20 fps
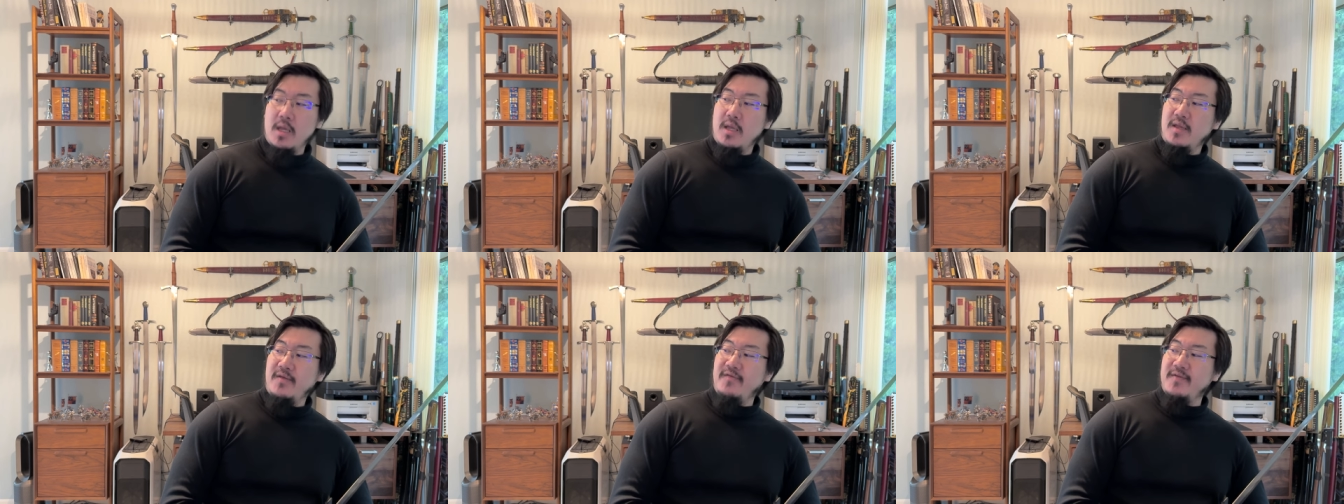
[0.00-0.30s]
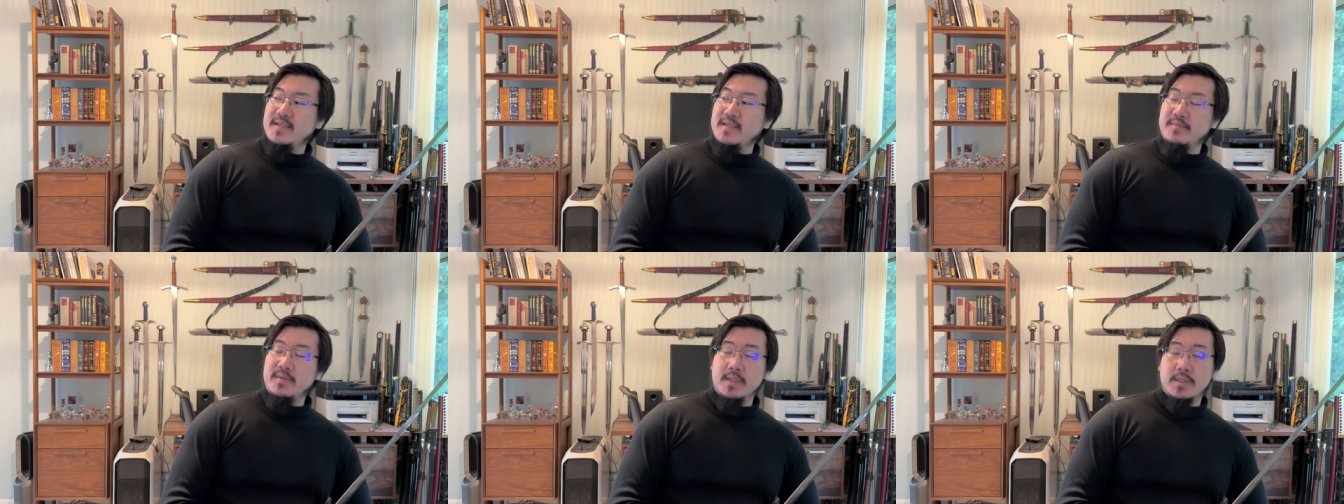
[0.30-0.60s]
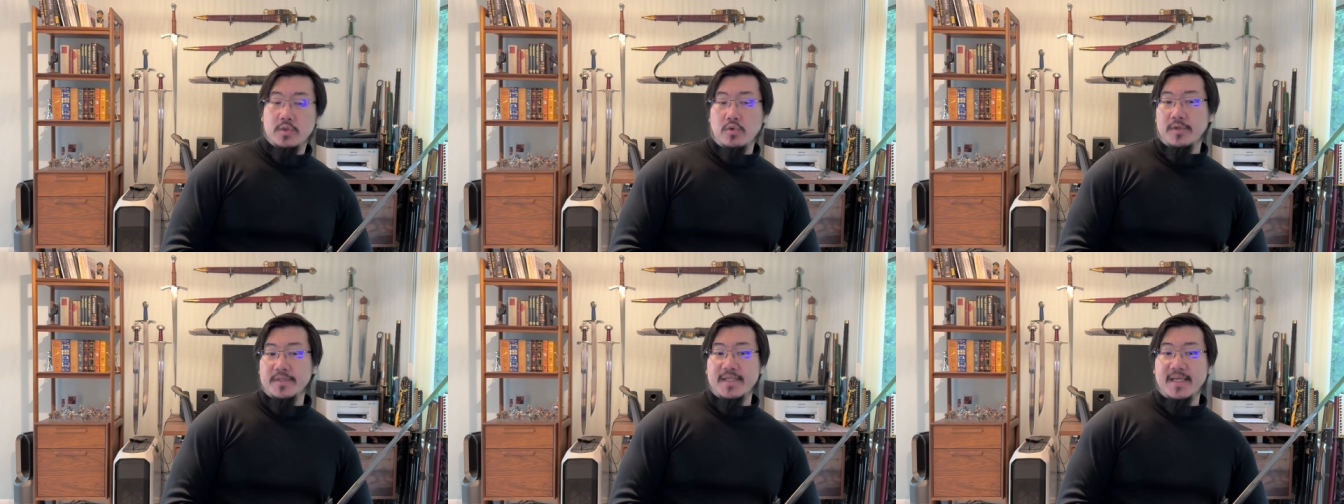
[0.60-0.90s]
Even some of the
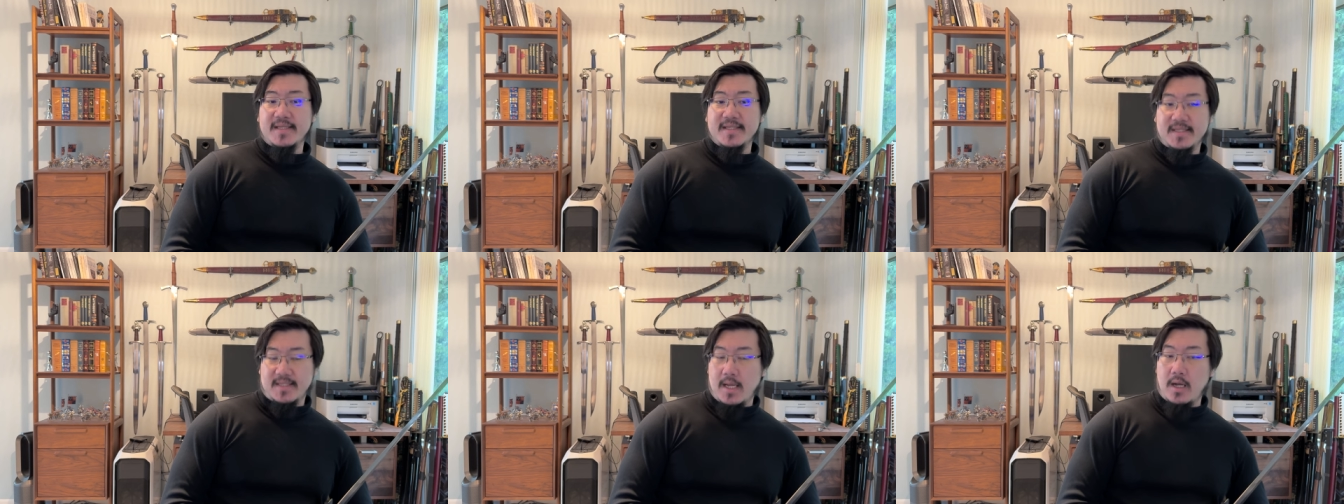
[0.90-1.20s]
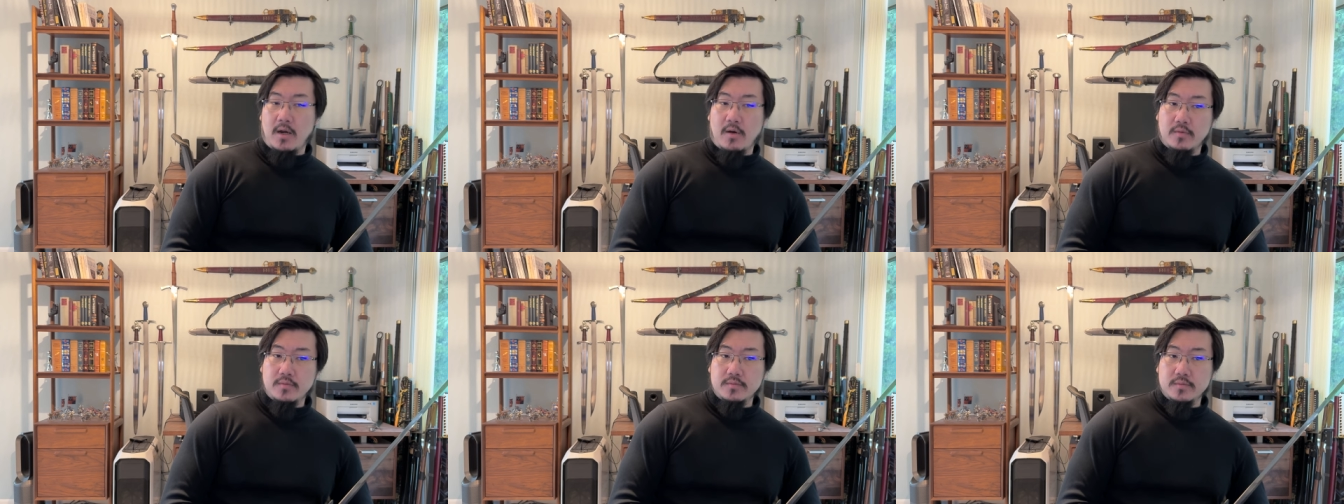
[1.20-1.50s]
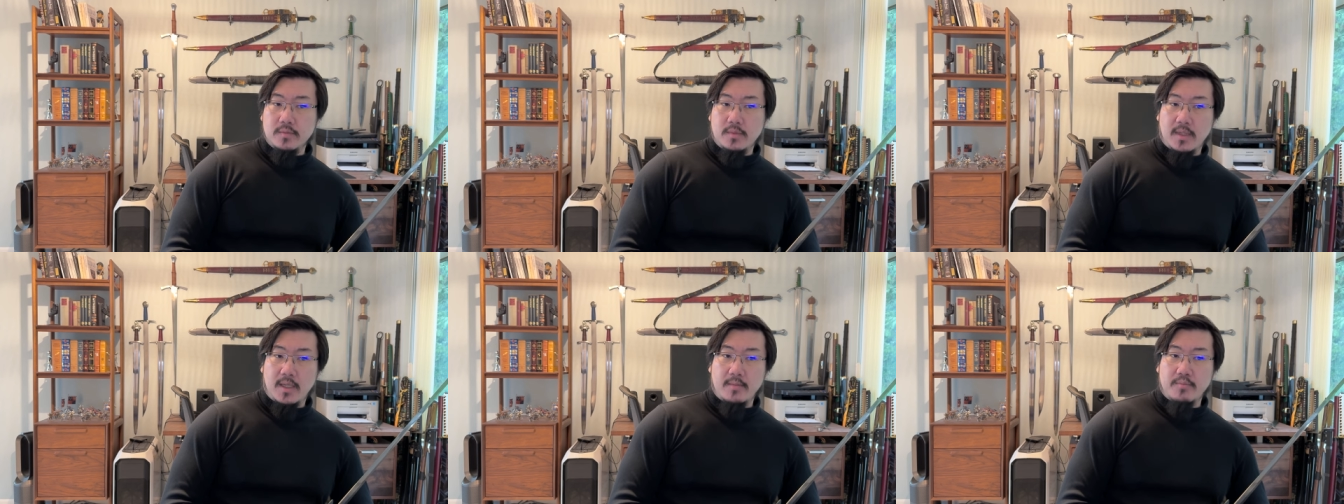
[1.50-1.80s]
swords they sell,
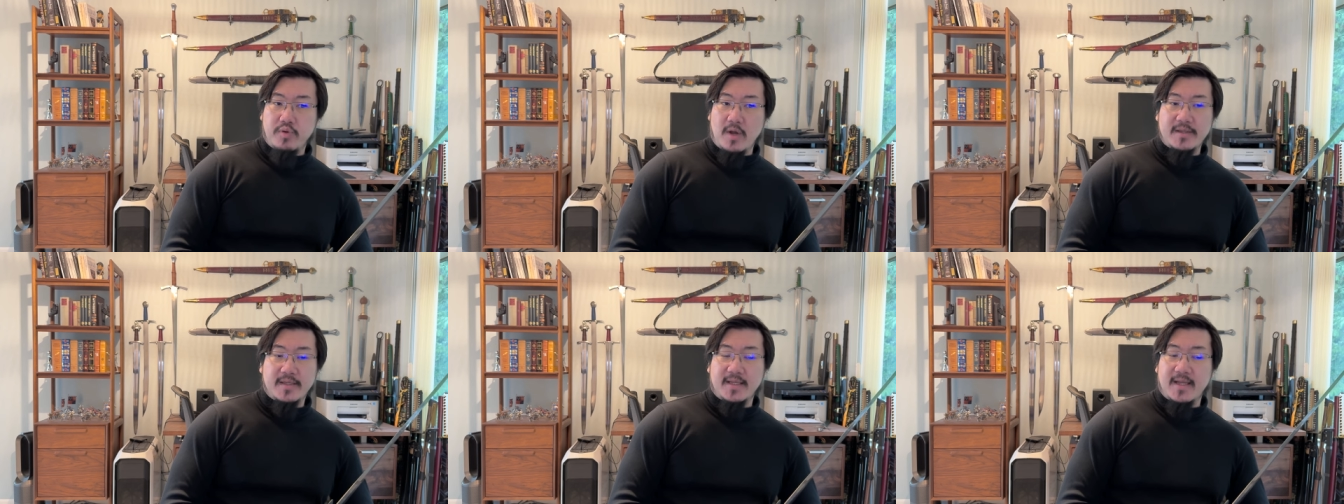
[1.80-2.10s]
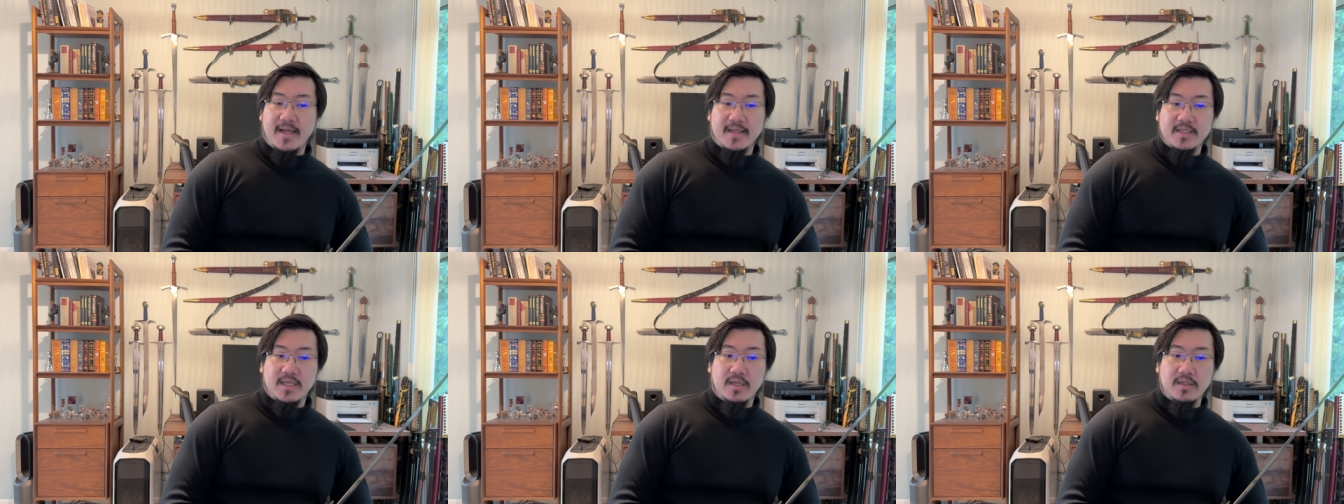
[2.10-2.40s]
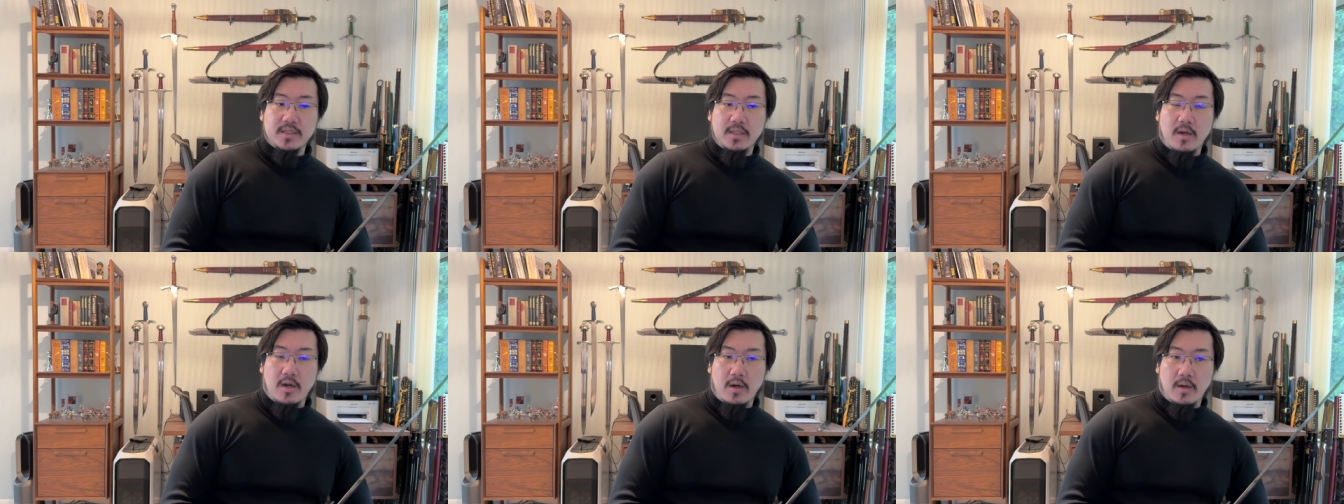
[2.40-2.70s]
branded as
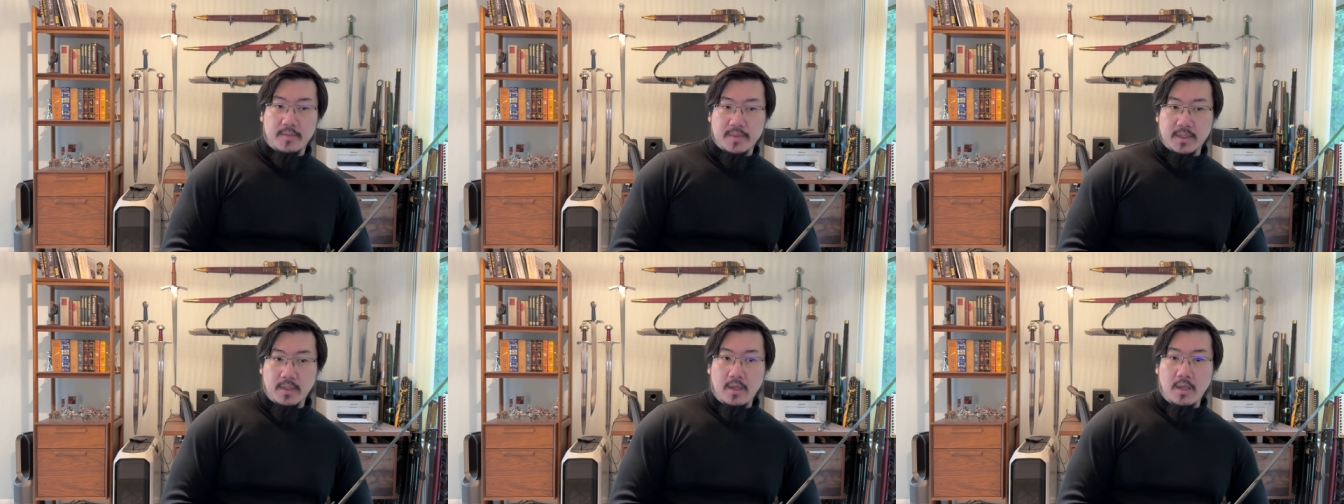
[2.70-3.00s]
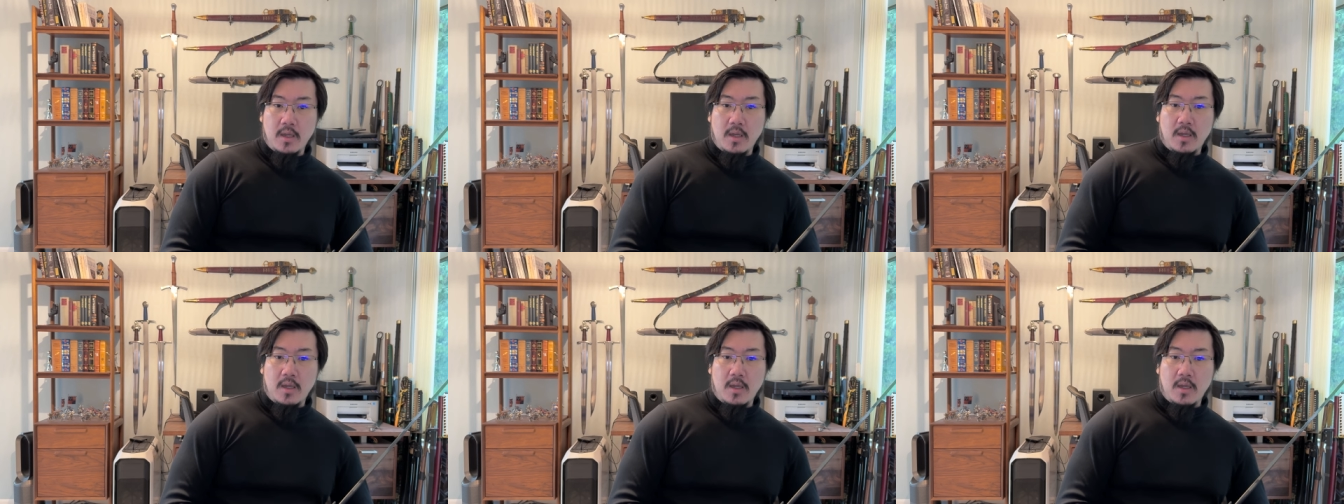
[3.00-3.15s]
Kingston Arms,